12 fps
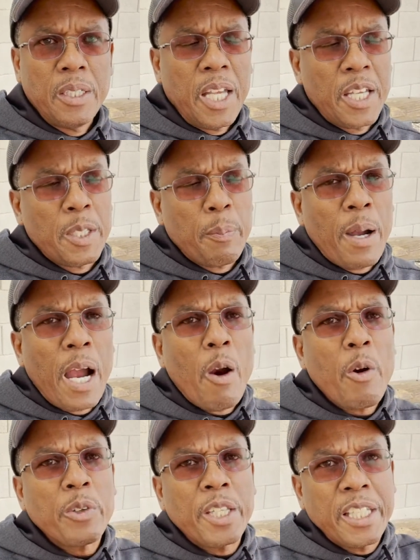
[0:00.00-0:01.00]
And the
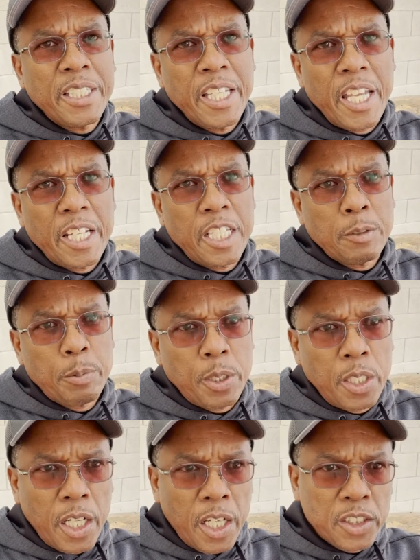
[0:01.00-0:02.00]
power they get is
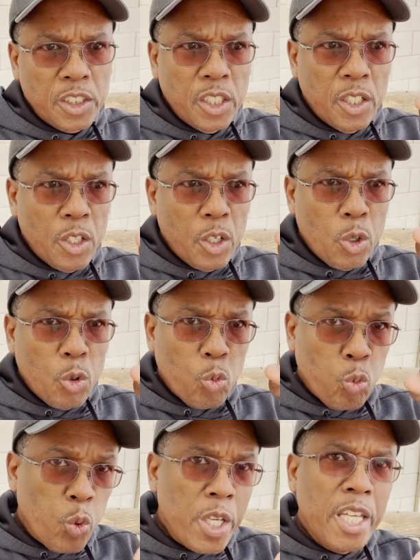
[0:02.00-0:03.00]
because
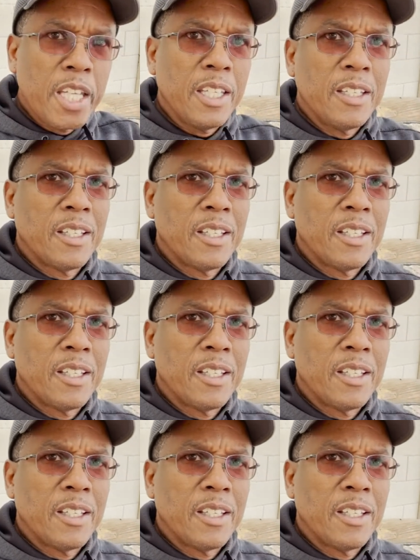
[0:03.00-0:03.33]
we,